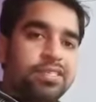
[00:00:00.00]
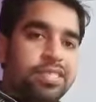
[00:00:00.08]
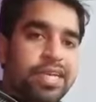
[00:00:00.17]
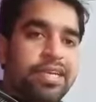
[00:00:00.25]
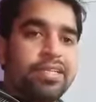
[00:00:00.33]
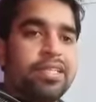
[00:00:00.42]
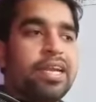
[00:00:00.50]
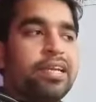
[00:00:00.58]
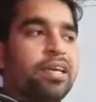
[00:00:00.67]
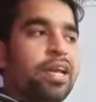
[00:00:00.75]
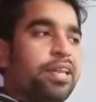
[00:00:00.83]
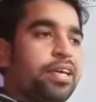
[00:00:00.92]
instant,
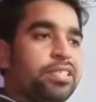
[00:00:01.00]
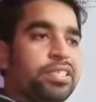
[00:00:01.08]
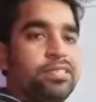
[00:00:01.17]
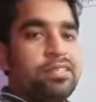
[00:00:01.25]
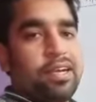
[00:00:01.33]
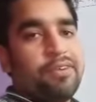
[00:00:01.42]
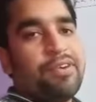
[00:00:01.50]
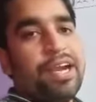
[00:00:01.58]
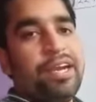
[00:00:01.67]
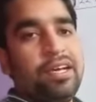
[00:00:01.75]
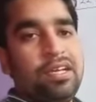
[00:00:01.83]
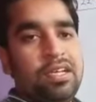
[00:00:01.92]
that energy is required.